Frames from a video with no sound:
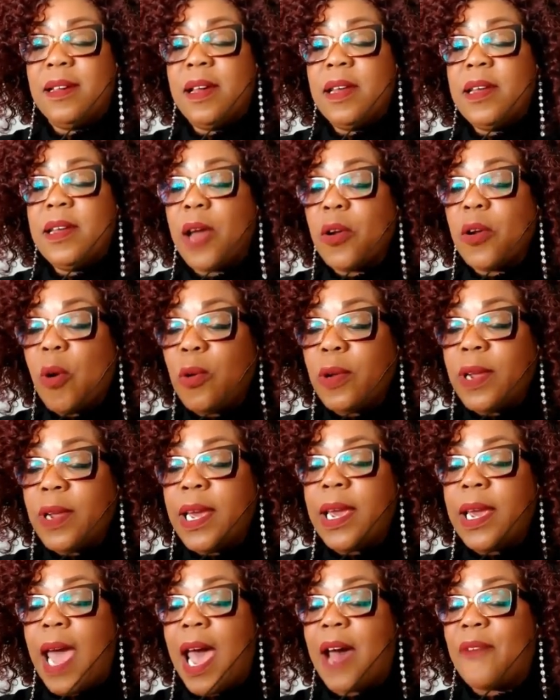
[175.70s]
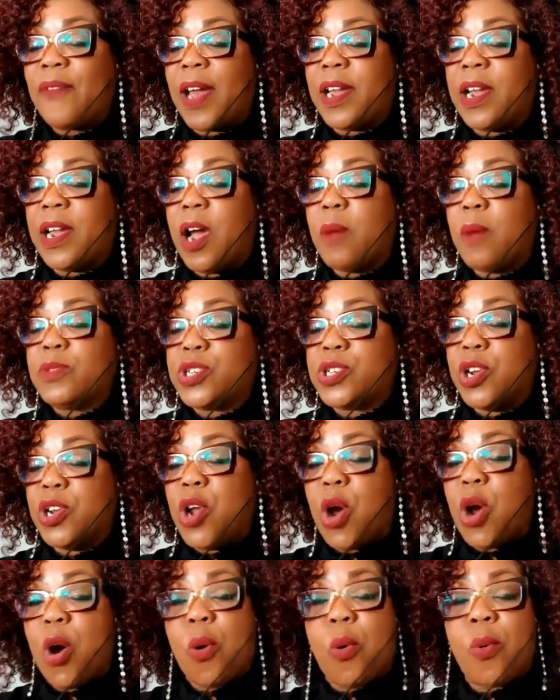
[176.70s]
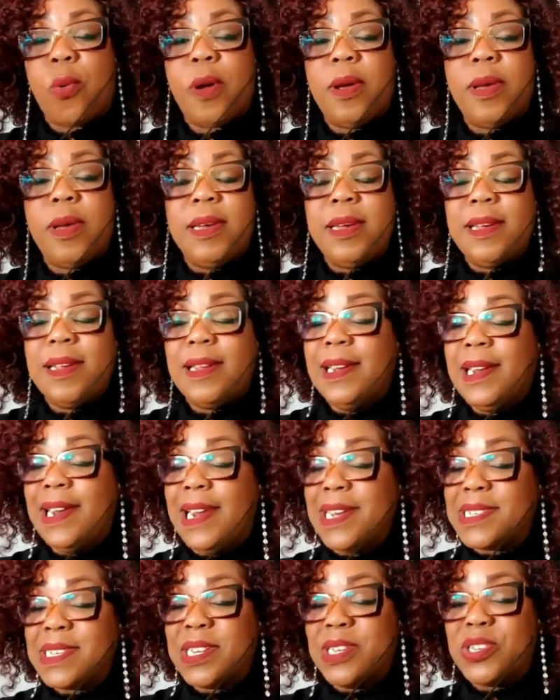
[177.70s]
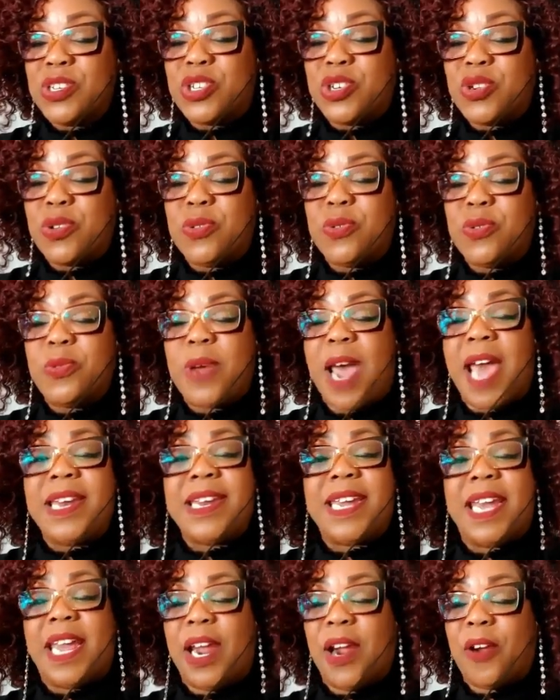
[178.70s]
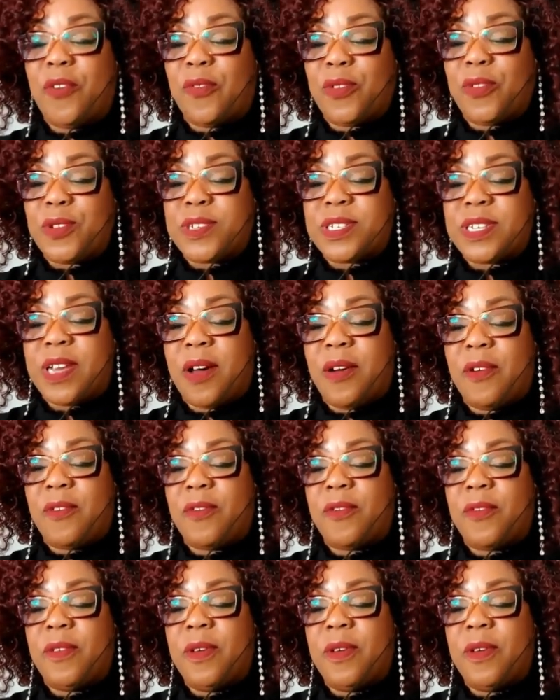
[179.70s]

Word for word: not only have I come to know, listen to, and care for self,